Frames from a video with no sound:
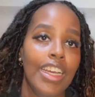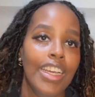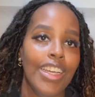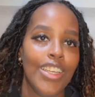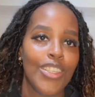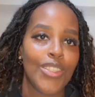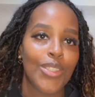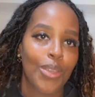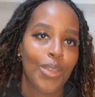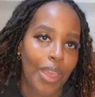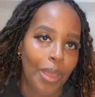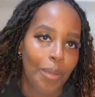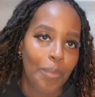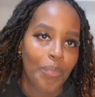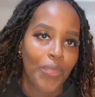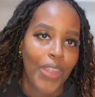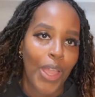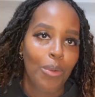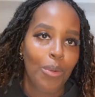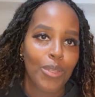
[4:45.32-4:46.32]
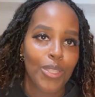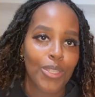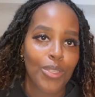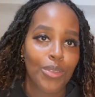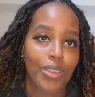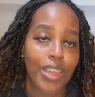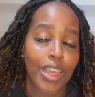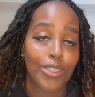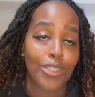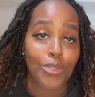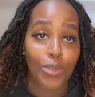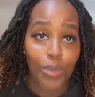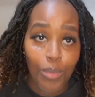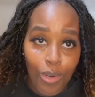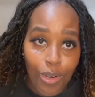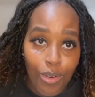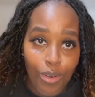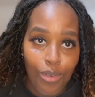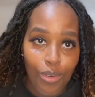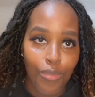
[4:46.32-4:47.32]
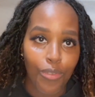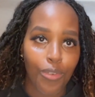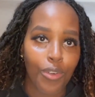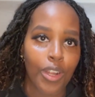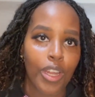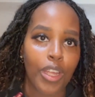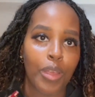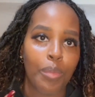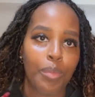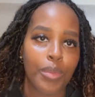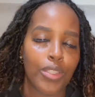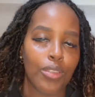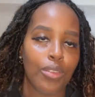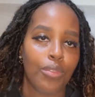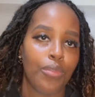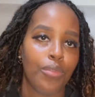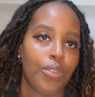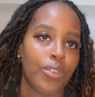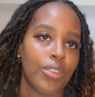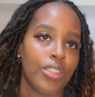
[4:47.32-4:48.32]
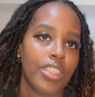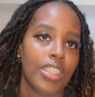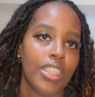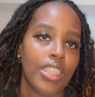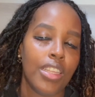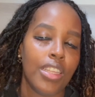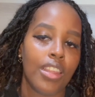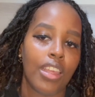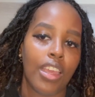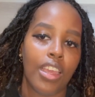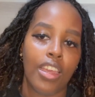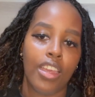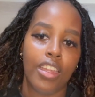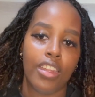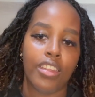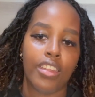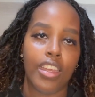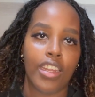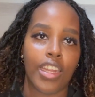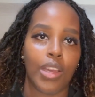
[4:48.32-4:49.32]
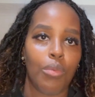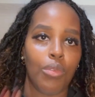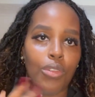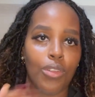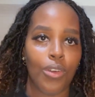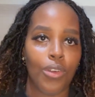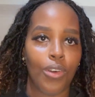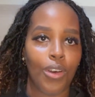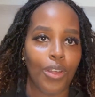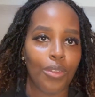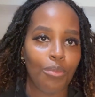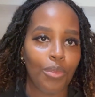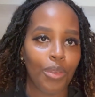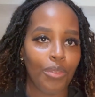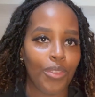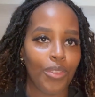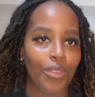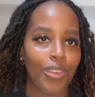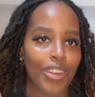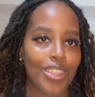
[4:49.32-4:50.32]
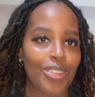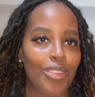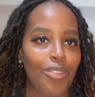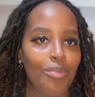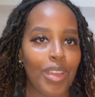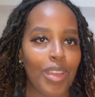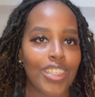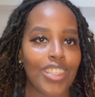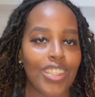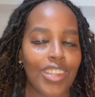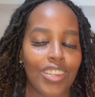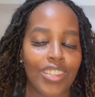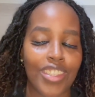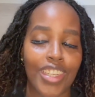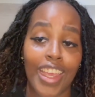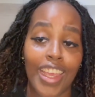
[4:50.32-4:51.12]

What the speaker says: So yeah, I will see you guys tomorrow for episode 14th, and then I will go on with the rest of my challenge.